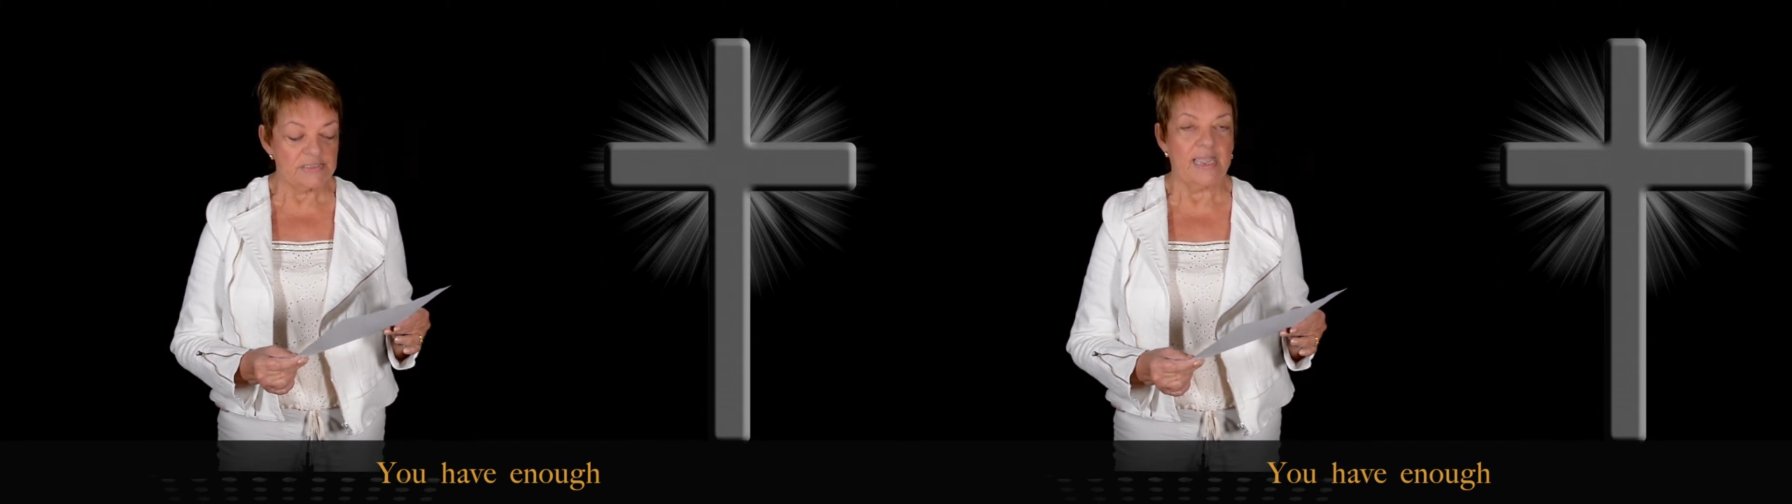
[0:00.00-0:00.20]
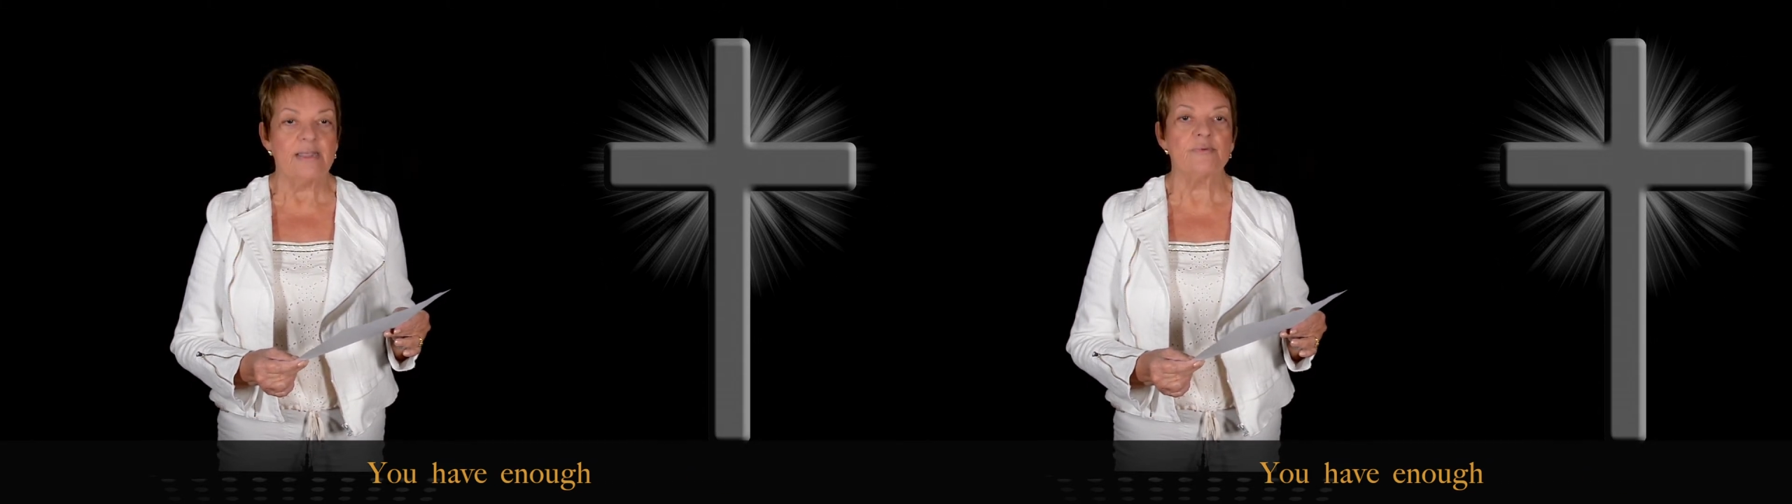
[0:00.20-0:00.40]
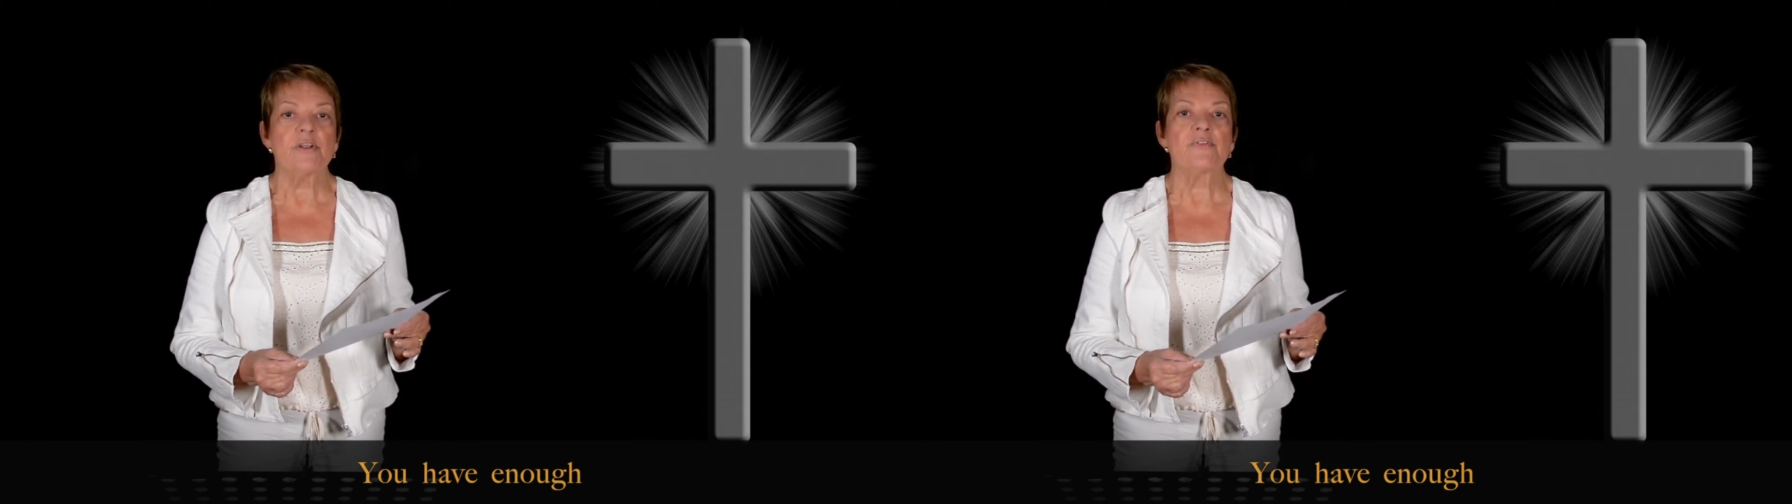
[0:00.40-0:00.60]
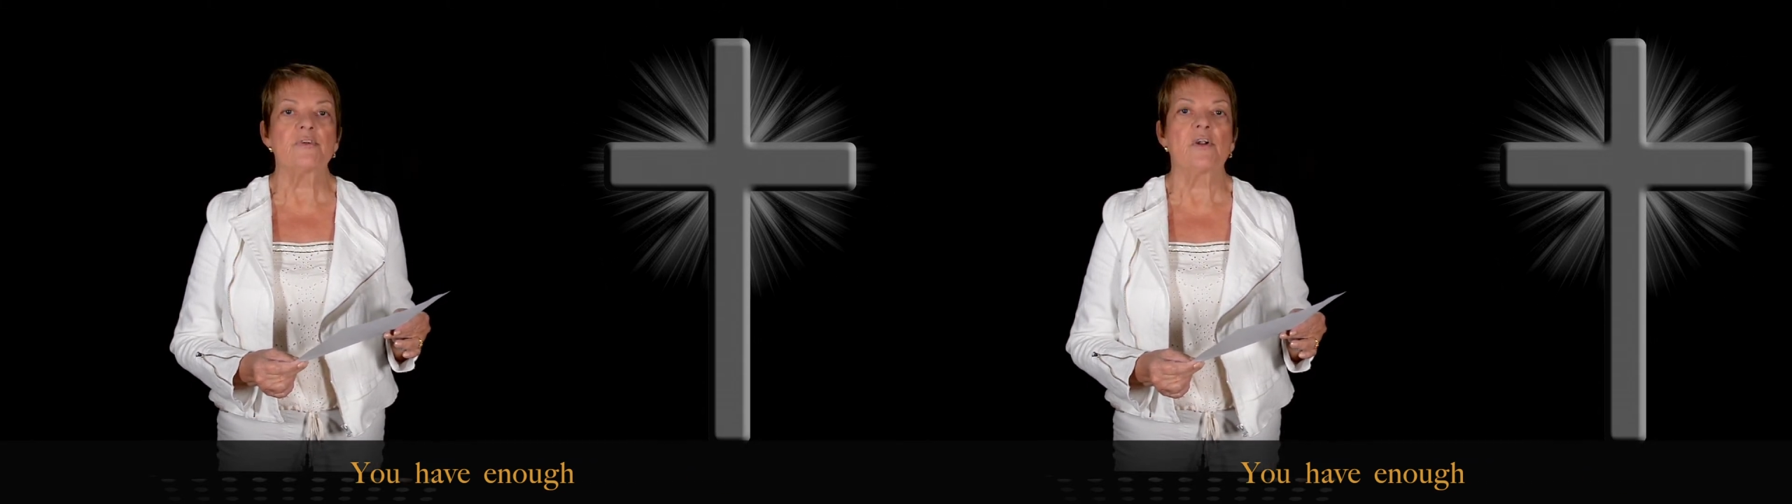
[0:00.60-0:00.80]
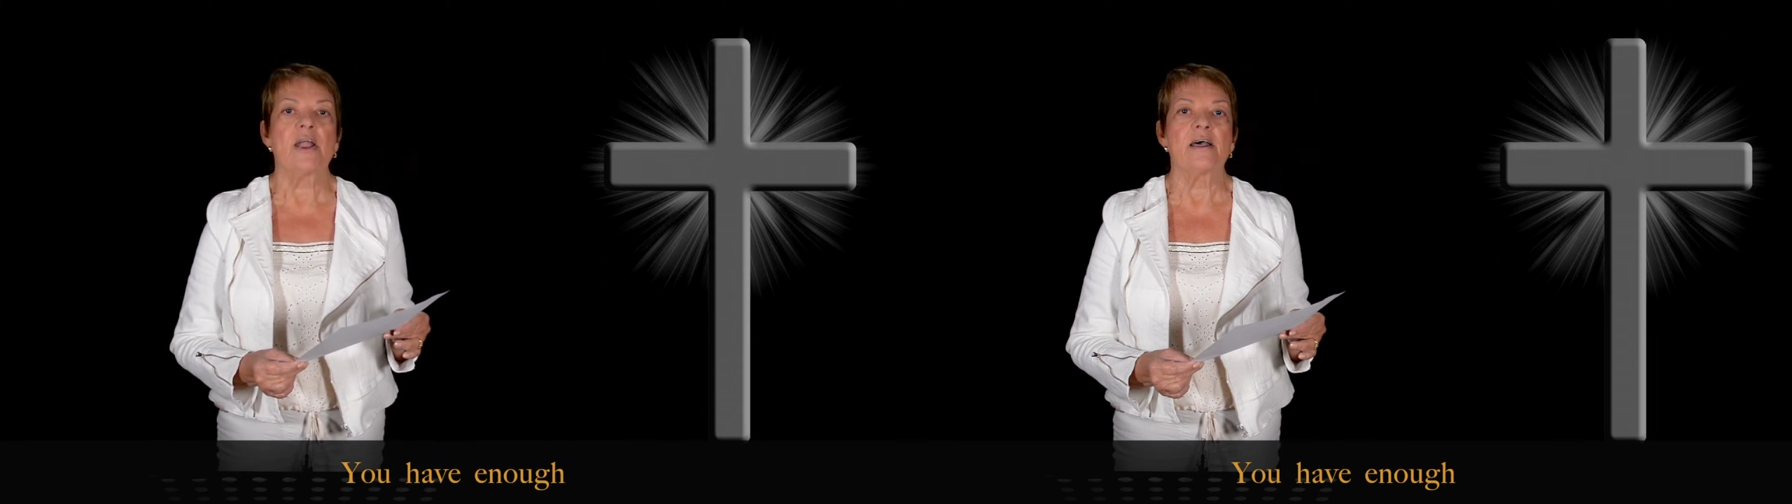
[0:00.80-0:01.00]
downward on
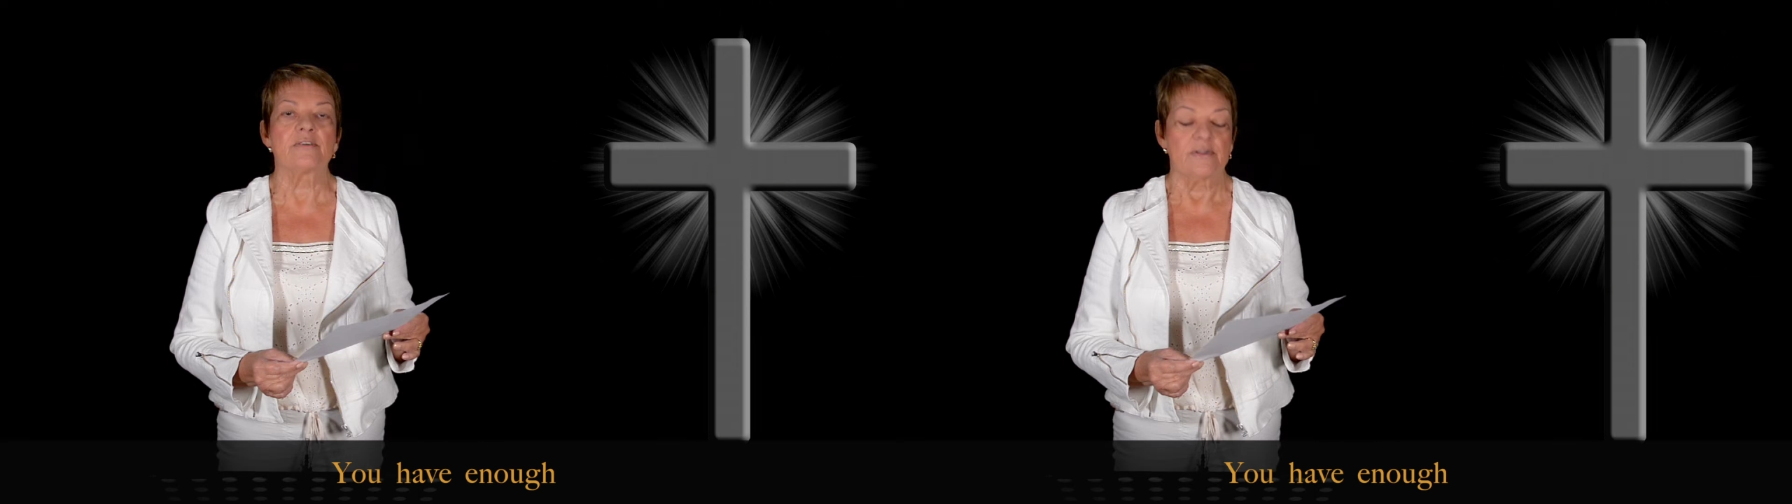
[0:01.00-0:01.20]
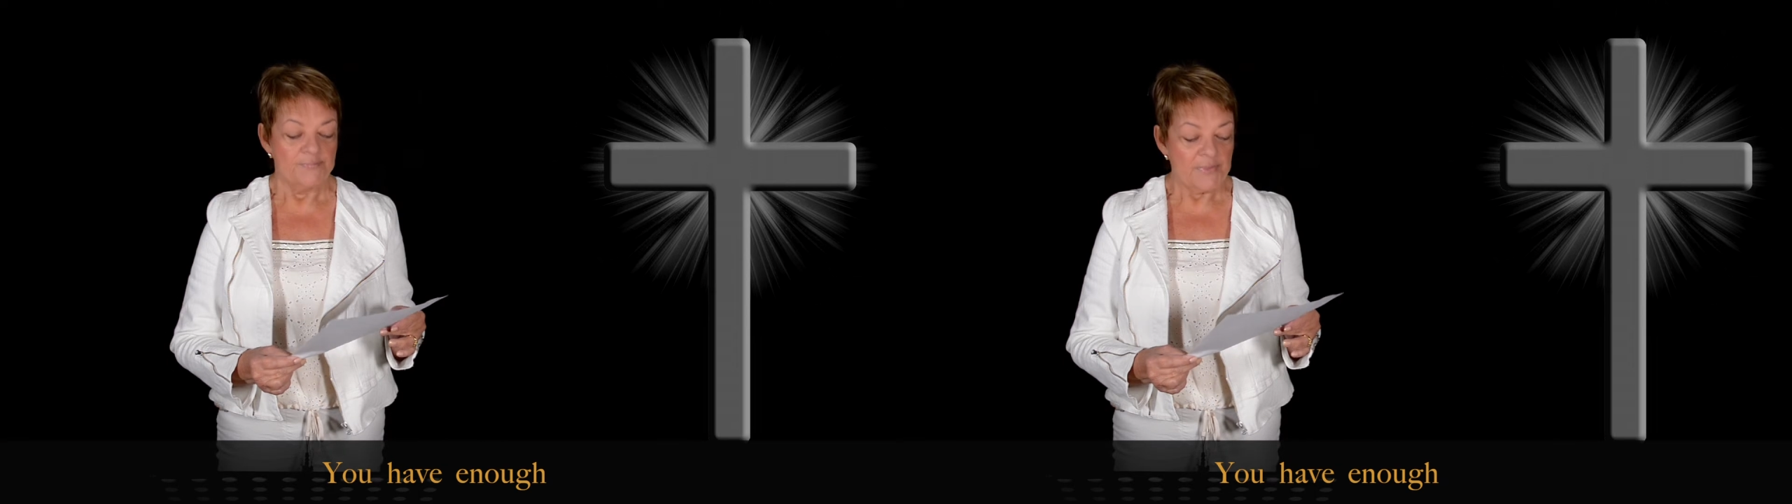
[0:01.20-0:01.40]
the ground.